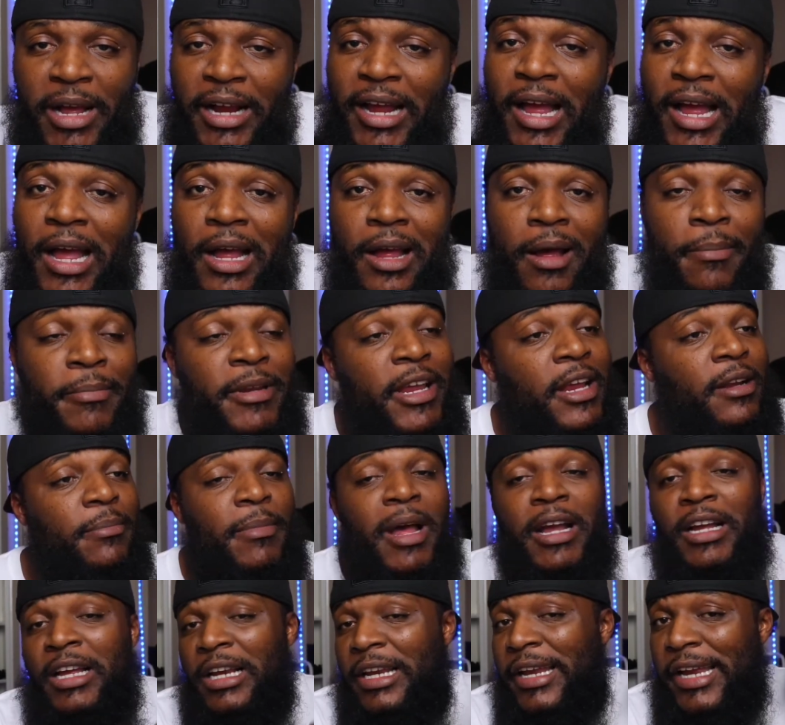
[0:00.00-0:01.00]
I'm getting
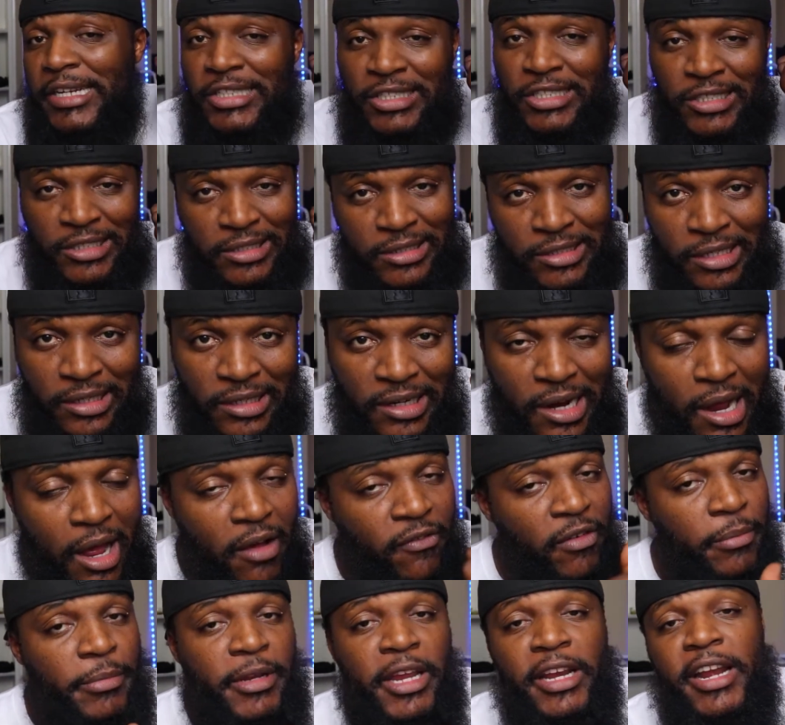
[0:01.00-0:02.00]
my collections took
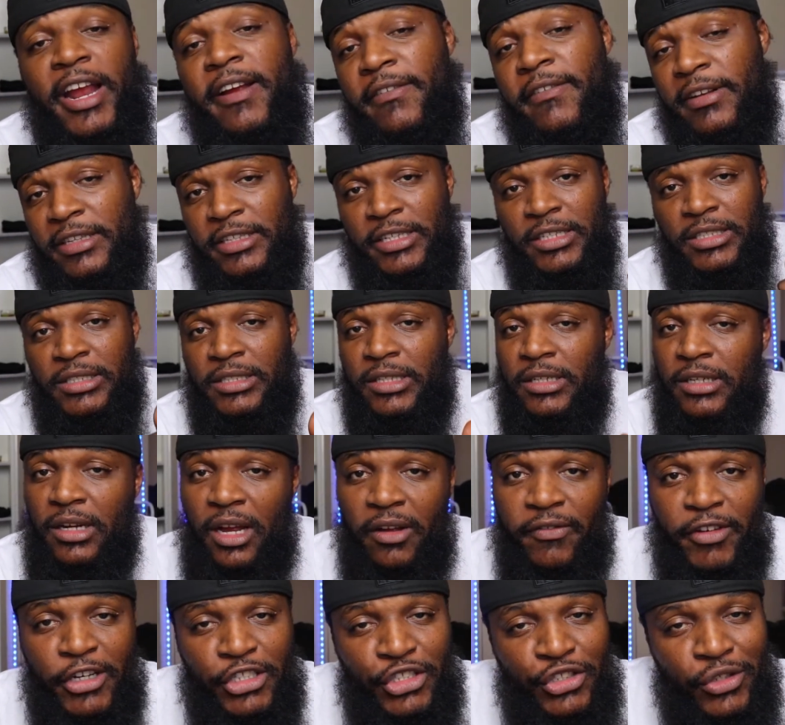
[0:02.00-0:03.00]
off. I'm getting everything took
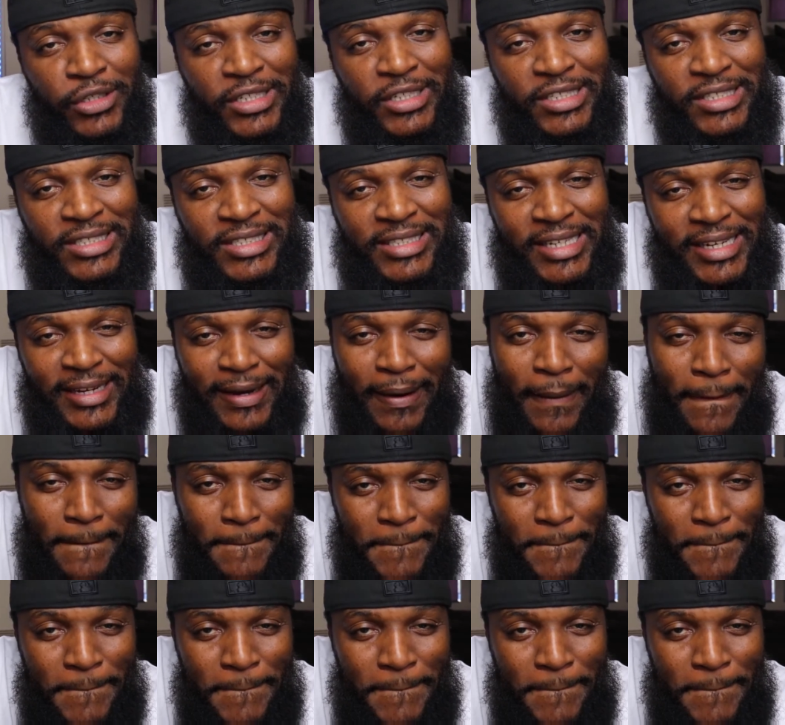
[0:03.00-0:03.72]
off. As you can see,